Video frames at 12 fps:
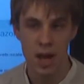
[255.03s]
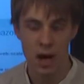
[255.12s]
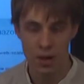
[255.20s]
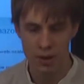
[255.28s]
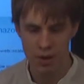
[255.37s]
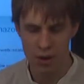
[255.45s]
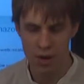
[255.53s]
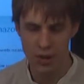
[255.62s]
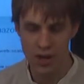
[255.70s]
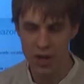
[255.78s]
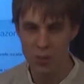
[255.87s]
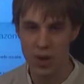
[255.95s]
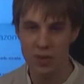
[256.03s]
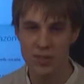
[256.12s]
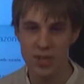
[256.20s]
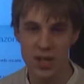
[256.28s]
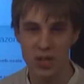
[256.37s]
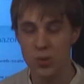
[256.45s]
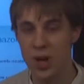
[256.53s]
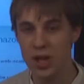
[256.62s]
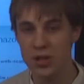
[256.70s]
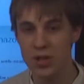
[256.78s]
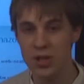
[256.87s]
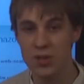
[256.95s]
other online websites will
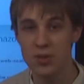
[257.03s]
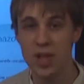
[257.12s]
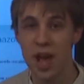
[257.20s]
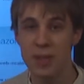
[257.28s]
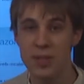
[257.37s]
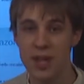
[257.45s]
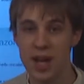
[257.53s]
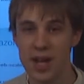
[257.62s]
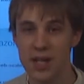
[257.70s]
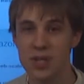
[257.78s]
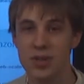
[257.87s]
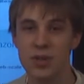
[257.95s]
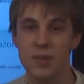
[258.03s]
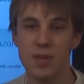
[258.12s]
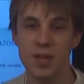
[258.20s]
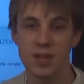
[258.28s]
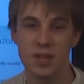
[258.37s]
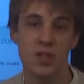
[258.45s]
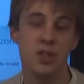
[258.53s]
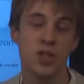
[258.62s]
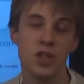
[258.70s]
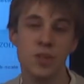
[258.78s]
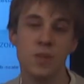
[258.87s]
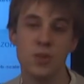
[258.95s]
actually use Amazon S3 because it's the
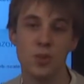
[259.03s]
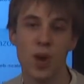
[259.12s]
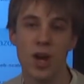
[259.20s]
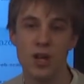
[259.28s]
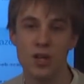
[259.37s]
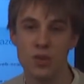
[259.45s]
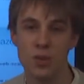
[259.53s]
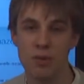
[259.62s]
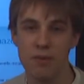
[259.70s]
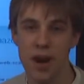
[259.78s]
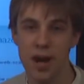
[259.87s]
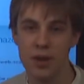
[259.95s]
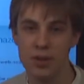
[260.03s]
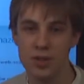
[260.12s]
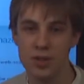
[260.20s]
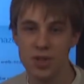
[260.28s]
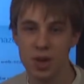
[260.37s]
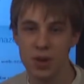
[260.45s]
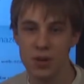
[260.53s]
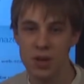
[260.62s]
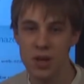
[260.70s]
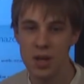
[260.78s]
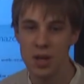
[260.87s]
cheapest way to store files. So